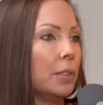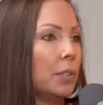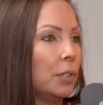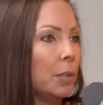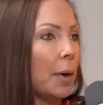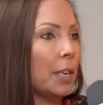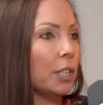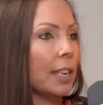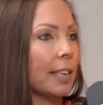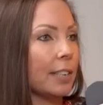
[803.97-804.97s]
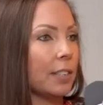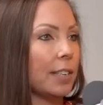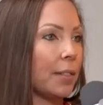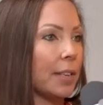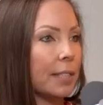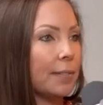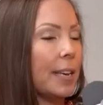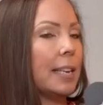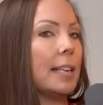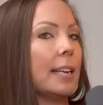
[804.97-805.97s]
too much, like just how things
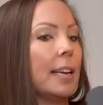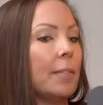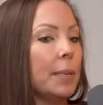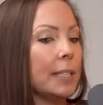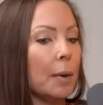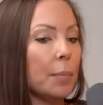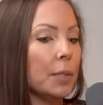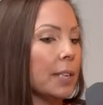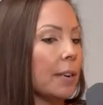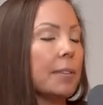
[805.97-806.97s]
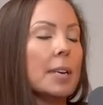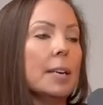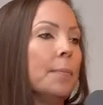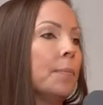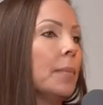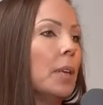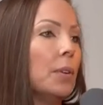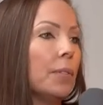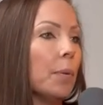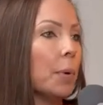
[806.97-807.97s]
fit. And they gave me samples of, you know,
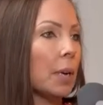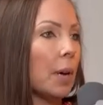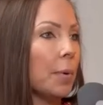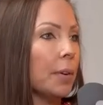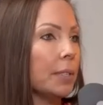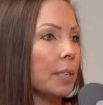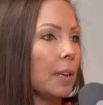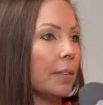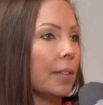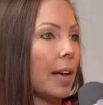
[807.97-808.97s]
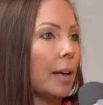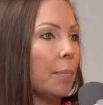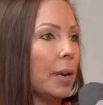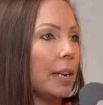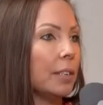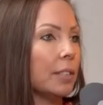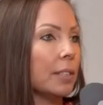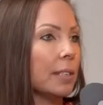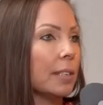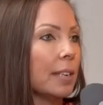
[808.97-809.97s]
different book covers and all of that. But it
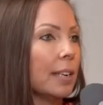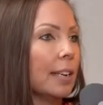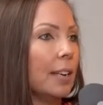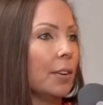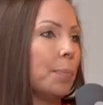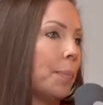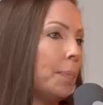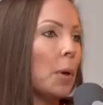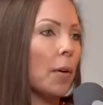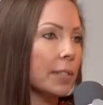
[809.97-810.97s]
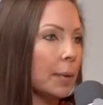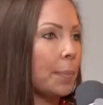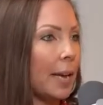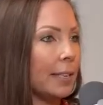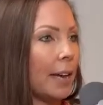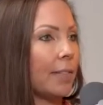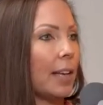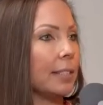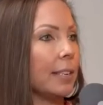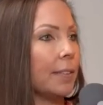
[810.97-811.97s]
just, you know, you obviously pay to have
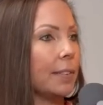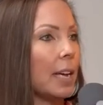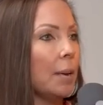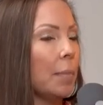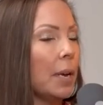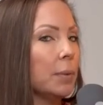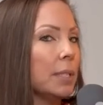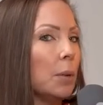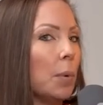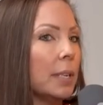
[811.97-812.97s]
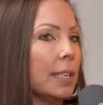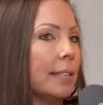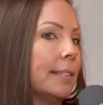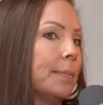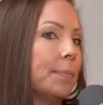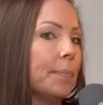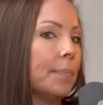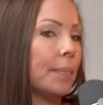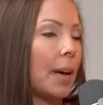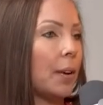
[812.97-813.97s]
that stuff done, but it still wasn't,
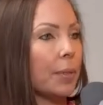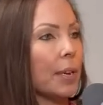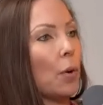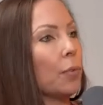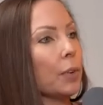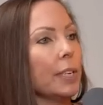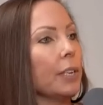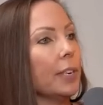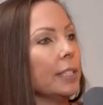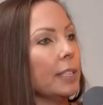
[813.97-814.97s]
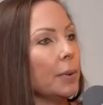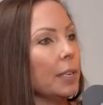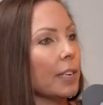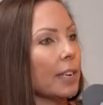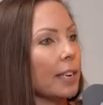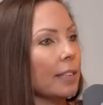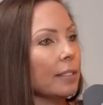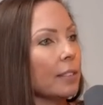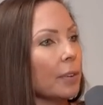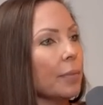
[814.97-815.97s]
I don't think, overly crazy when you look at it.
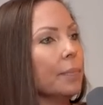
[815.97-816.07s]
So